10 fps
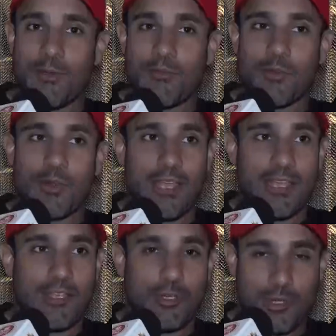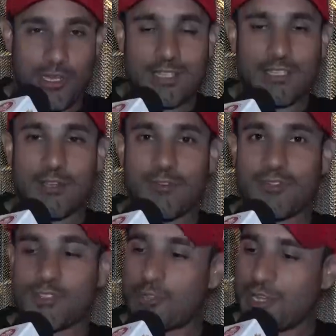we're all here enjoying
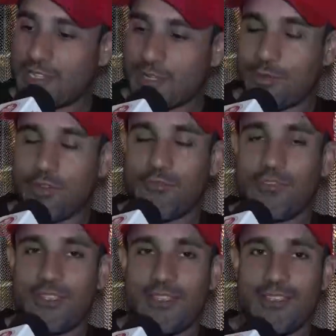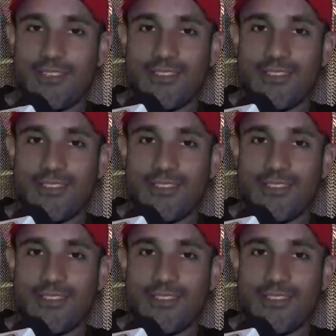ourselves, drinking some coffee.